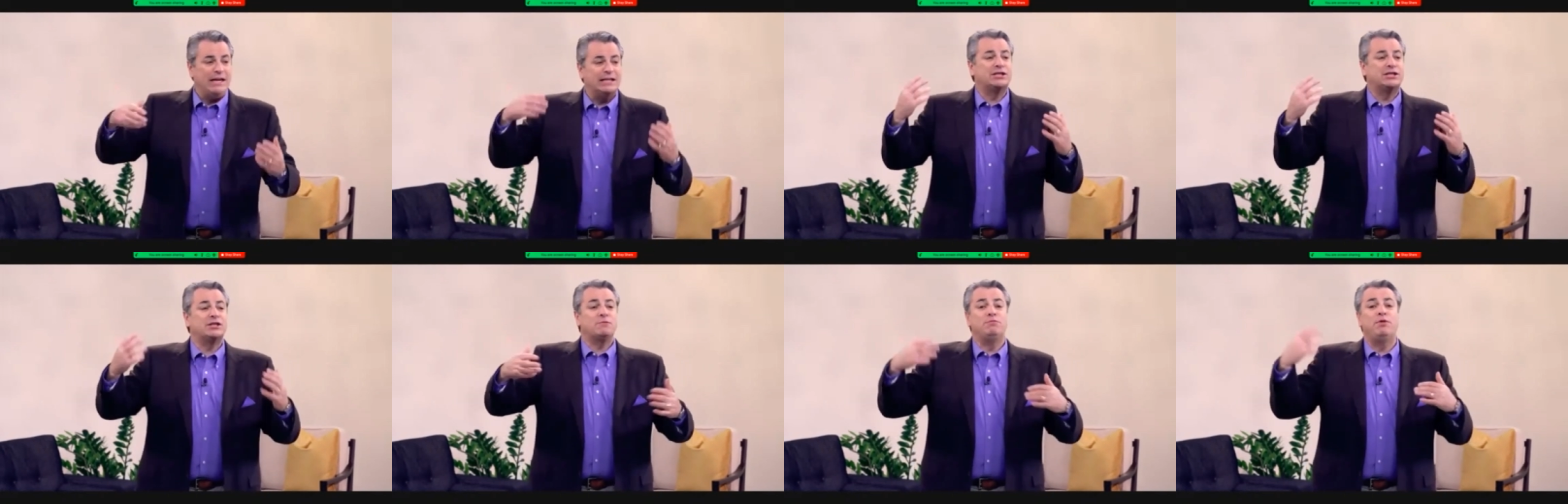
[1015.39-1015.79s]

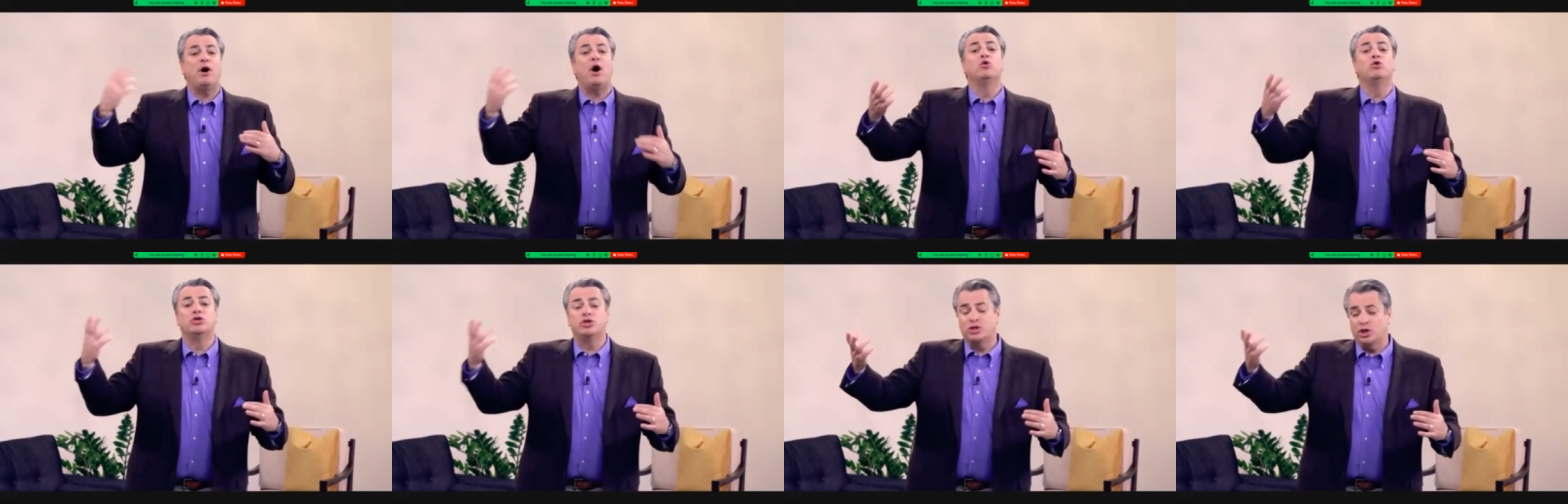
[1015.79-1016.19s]
It's
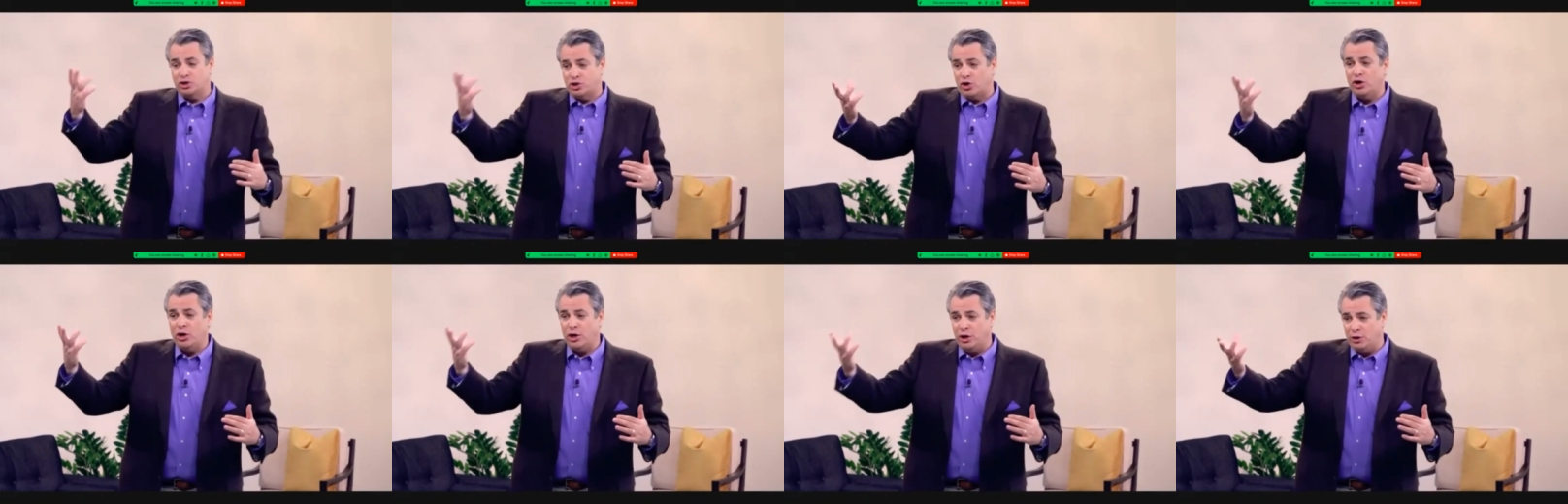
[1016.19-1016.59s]
supposed to
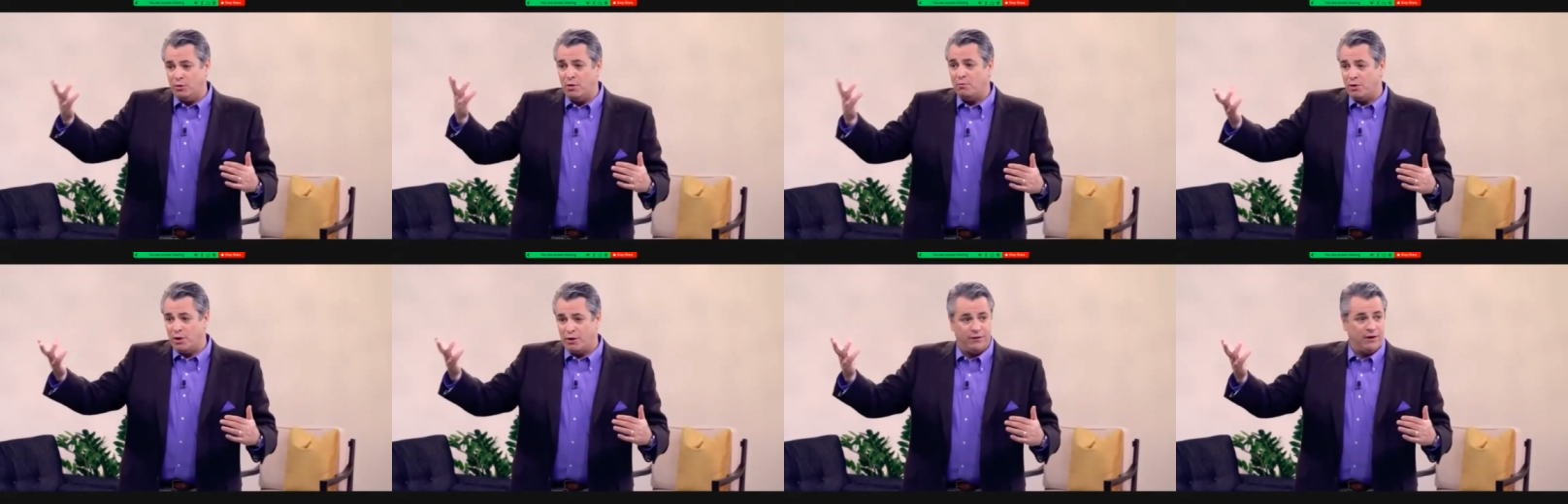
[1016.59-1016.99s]
turn into
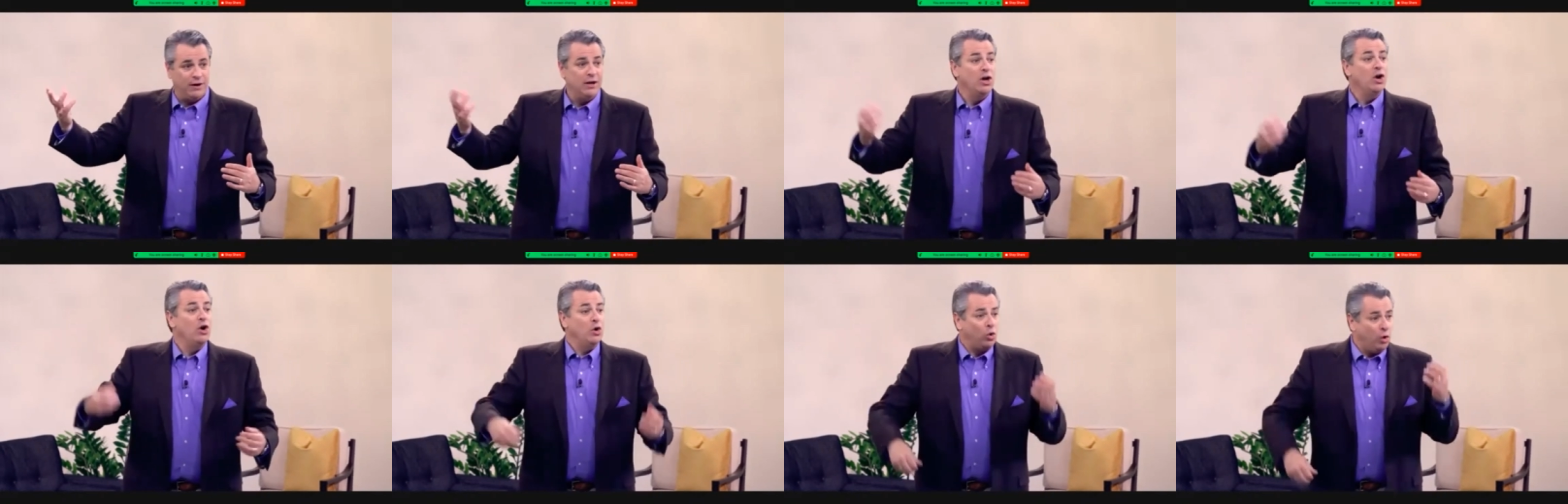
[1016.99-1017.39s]
a butterfly.